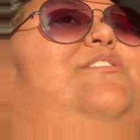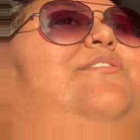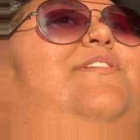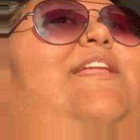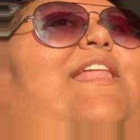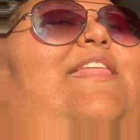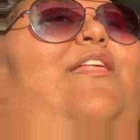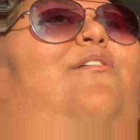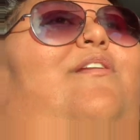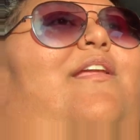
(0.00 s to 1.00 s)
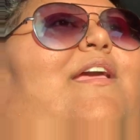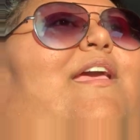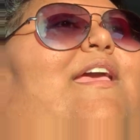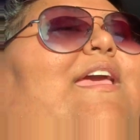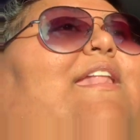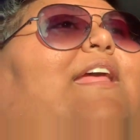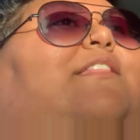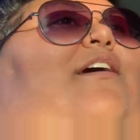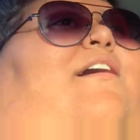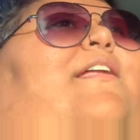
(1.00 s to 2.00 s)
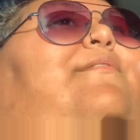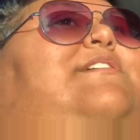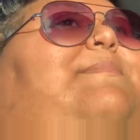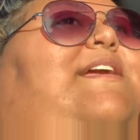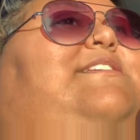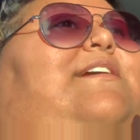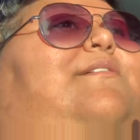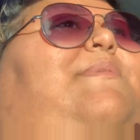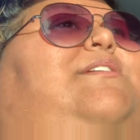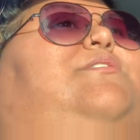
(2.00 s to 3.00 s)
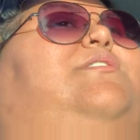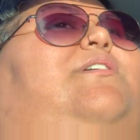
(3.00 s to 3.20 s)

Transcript: turned green y le dieron. And I thought it was my turn, my turn to